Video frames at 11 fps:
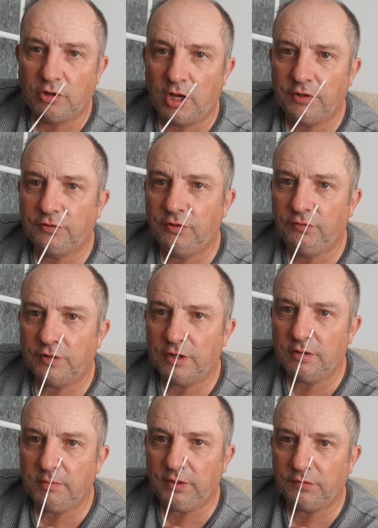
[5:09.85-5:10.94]
like 2
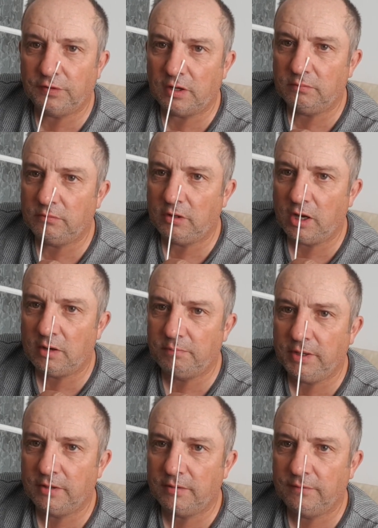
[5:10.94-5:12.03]
centimeters up, like up
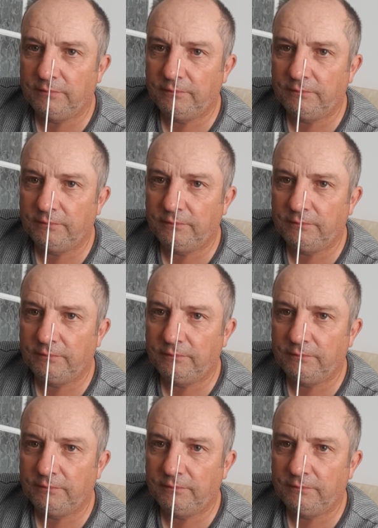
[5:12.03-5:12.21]
here.